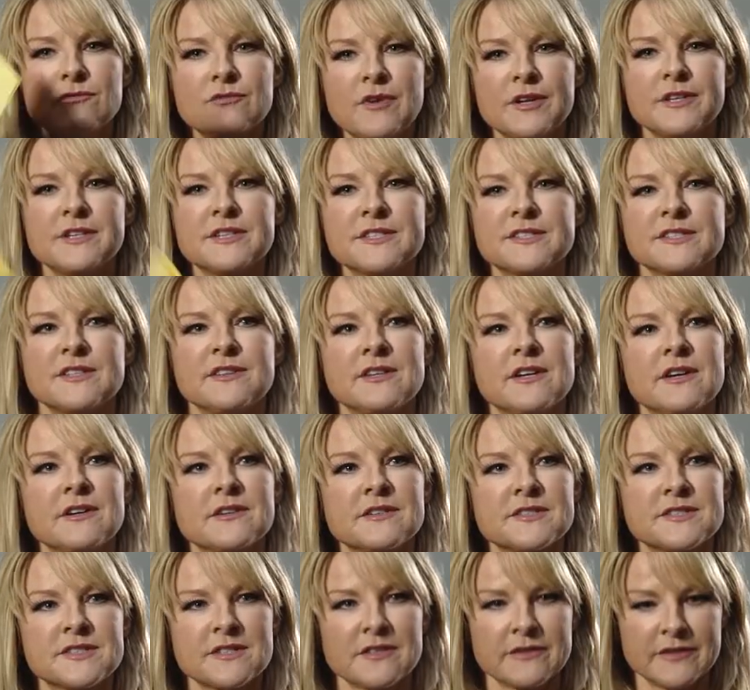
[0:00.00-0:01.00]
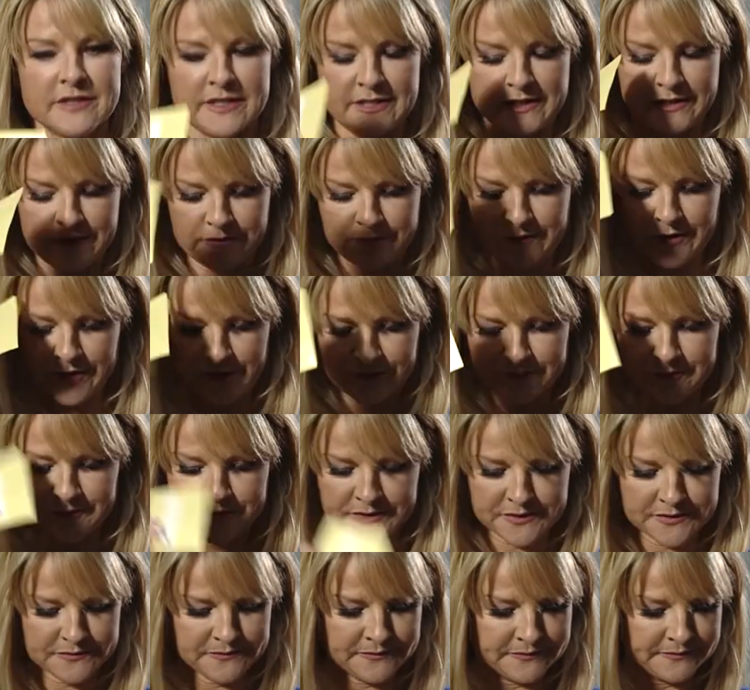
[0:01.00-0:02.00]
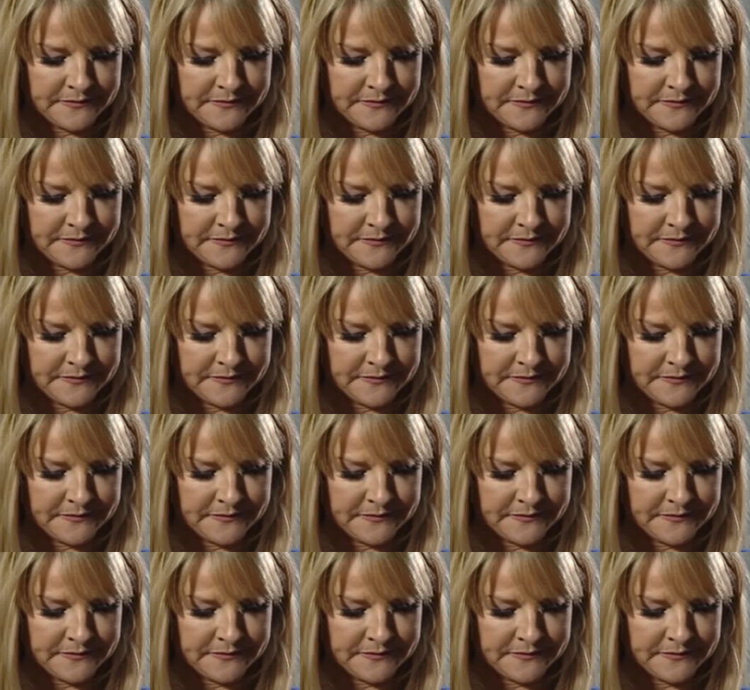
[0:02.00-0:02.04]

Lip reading: runners are the unsung heroes.